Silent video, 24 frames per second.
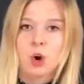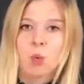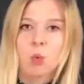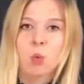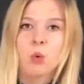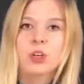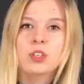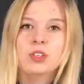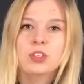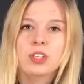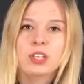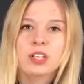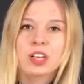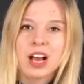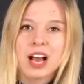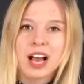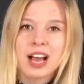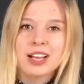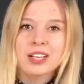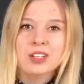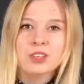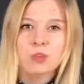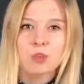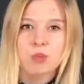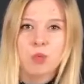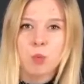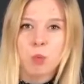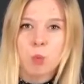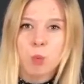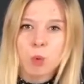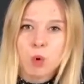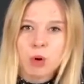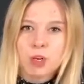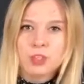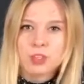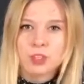What kind of
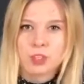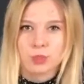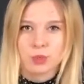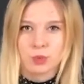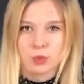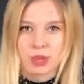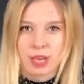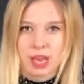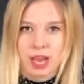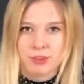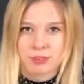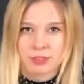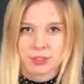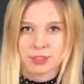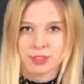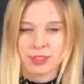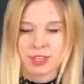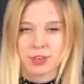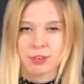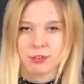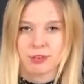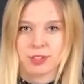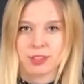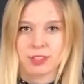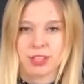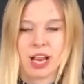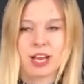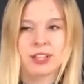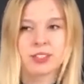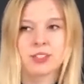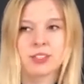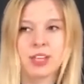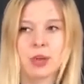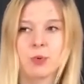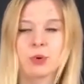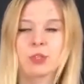water do we have inside of us?
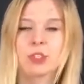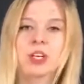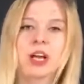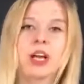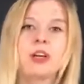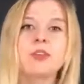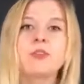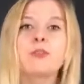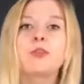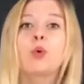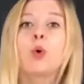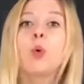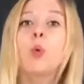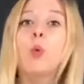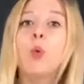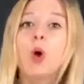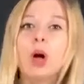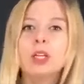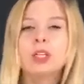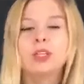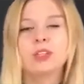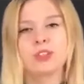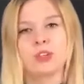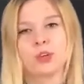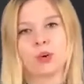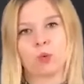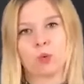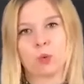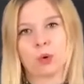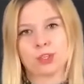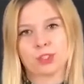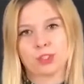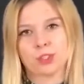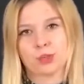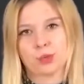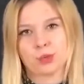I'd say what kind of quality of
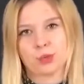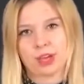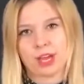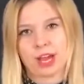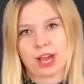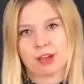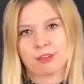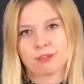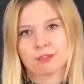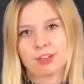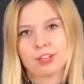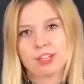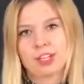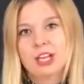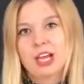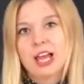water do we have?